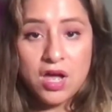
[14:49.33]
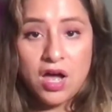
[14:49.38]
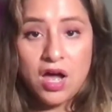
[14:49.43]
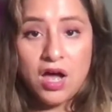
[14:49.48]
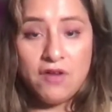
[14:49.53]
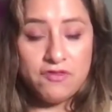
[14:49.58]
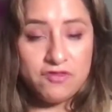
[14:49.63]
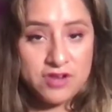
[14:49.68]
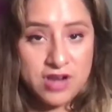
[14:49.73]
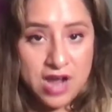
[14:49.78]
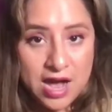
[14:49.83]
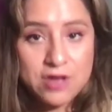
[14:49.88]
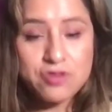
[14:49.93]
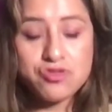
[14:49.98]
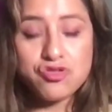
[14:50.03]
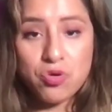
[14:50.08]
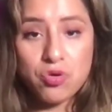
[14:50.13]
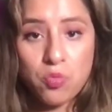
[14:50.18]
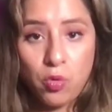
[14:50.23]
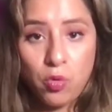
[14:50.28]
of
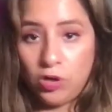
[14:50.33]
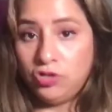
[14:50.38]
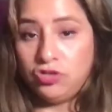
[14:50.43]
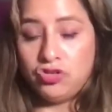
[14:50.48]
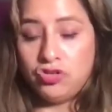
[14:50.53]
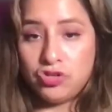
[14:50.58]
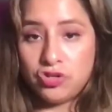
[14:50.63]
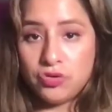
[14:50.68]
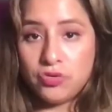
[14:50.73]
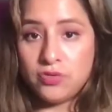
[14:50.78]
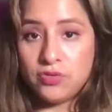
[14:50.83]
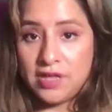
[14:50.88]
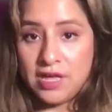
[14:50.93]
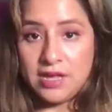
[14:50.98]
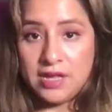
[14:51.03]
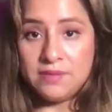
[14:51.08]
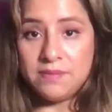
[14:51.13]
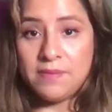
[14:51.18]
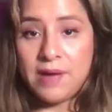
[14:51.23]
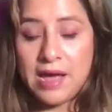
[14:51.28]
niger want to do
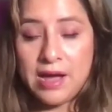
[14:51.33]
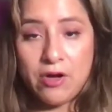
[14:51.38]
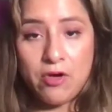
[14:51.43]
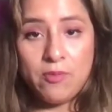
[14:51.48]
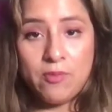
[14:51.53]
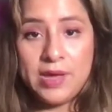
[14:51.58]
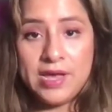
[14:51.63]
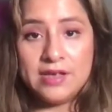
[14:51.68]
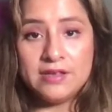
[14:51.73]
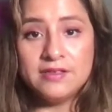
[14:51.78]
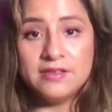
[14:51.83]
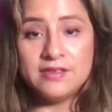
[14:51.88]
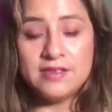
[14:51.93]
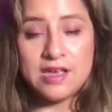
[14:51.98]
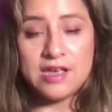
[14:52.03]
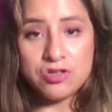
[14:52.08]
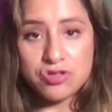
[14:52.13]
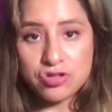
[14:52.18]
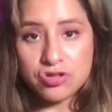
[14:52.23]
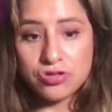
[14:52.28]
then by all means
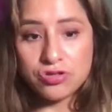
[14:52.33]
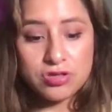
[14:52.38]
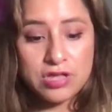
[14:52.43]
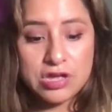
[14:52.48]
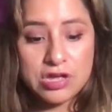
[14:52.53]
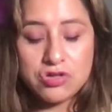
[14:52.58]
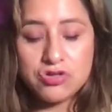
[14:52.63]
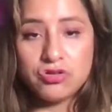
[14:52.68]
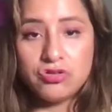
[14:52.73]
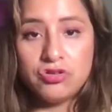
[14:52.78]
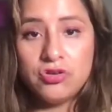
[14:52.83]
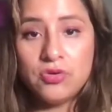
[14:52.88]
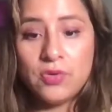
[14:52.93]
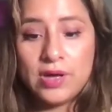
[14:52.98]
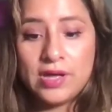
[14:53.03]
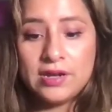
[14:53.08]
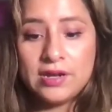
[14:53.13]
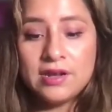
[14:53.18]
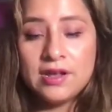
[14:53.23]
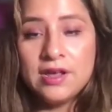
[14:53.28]
they sh- they should do
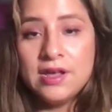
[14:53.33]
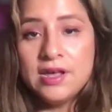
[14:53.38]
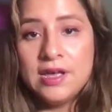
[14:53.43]
it